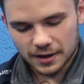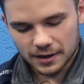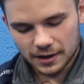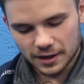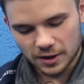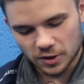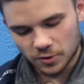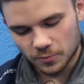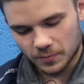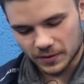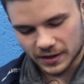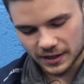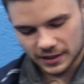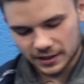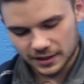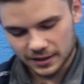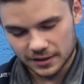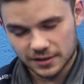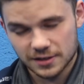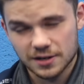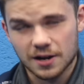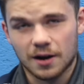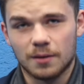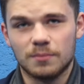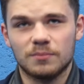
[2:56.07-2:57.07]
A little bit of
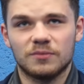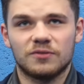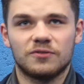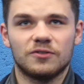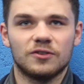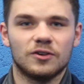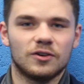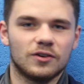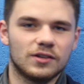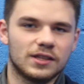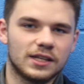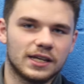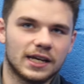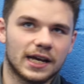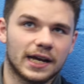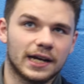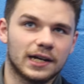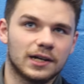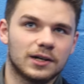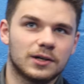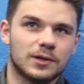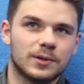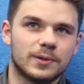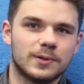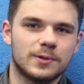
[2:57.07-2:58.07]
discomfort on the
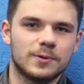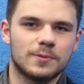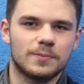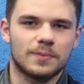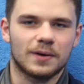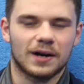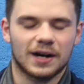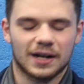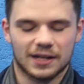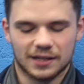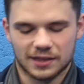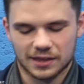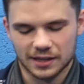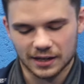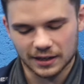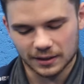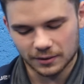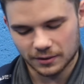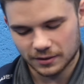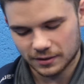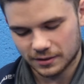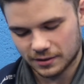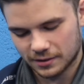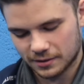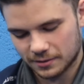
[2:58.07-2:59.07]
ankle, but I
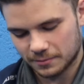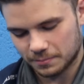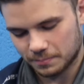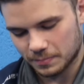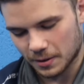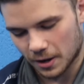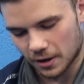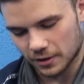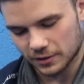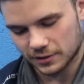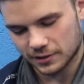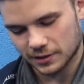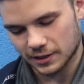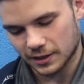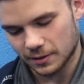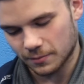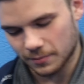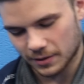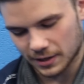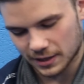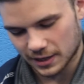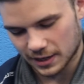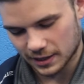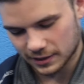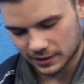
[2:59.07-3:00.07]
think personally
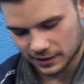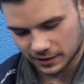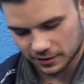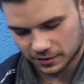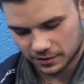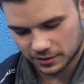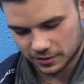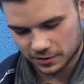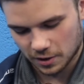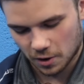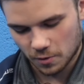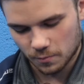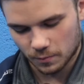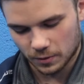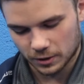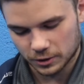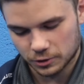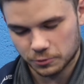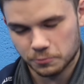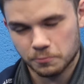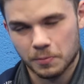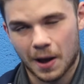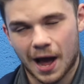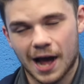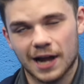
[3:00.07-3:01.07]
where there's so
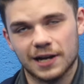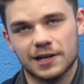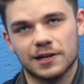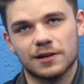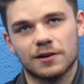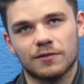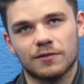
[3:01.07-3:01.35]
much padding